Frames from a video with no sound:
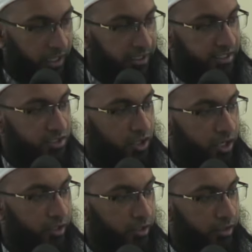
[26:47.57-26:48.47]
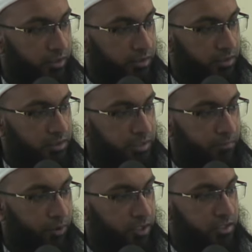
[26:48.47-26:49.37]
and dishonored the
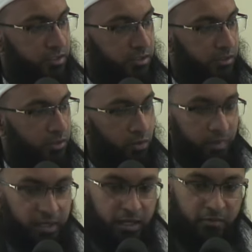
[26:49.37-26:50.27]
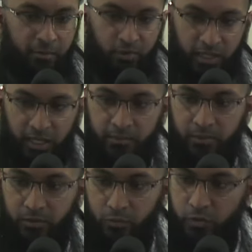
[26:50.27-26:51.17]
person by the name of Abu
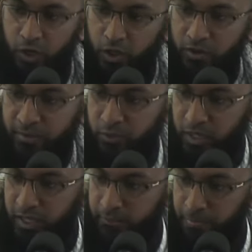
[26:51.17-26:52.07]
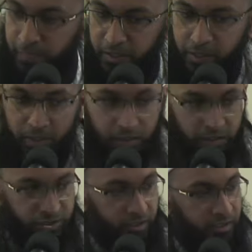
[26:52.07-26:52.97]
Lahab. We all know Abu
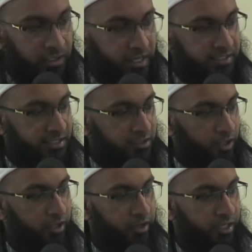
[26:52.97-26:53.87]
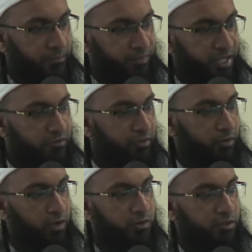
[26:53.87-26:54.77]
Lahab. Shirk has dishonored him, even
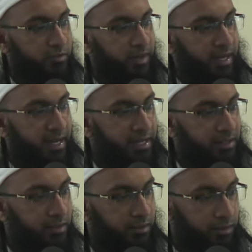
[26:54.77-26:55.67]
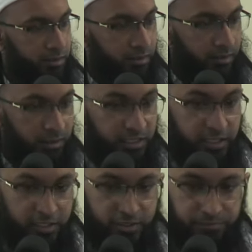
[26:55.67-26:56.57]
though he was from a high
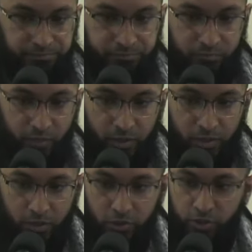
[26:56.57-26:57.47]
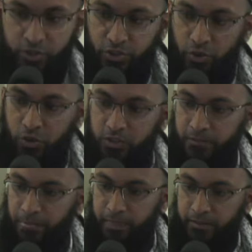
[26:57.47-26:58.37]
lineage. So it shows
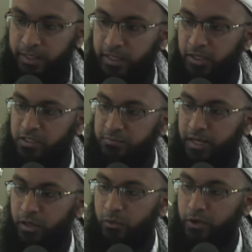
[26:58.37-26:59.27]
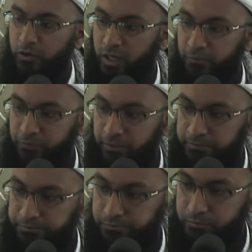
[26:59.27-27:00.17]
that it doesn't matter where you come from.
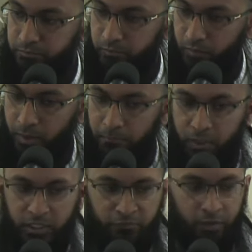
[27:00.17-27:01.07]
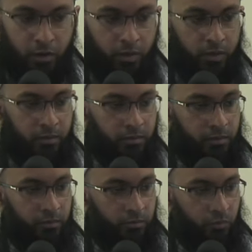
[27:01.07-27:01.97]
But if
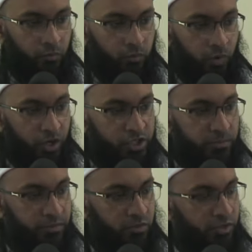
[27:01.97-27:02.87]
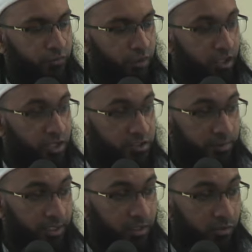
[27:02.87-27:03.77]
our worship is only Allah
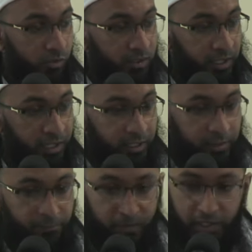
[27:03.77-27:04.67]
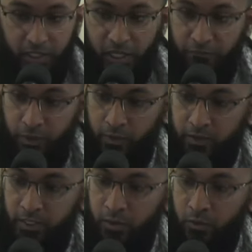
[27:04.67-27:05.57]
subhanahu wa ta'ala, if our
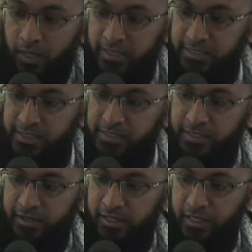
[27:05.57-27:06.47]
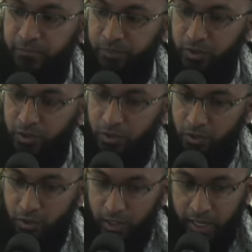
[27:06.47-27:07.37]
taqwa is sincerely
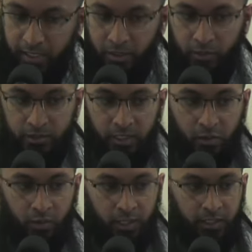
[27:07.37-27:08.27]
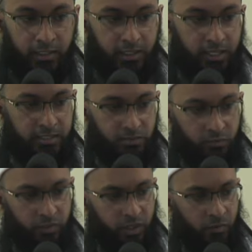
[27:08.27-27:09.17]
and our taqwa is
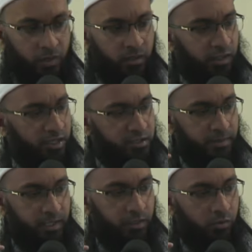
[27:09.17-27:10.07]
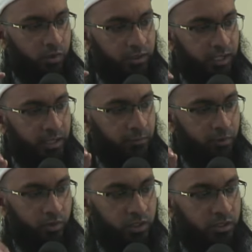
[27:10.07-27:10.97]
with our Allah subhanahu wa ta'ala. We're
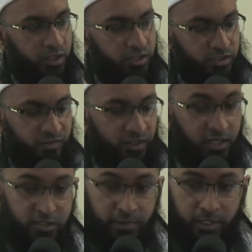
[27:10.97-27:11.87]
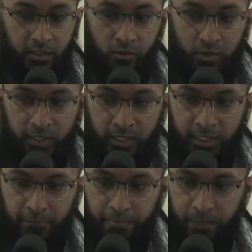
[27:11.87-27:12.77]
only conscious of Allah subhanahu wa
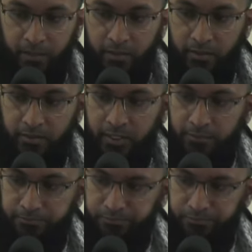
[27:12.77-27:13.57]
ta'ala. Then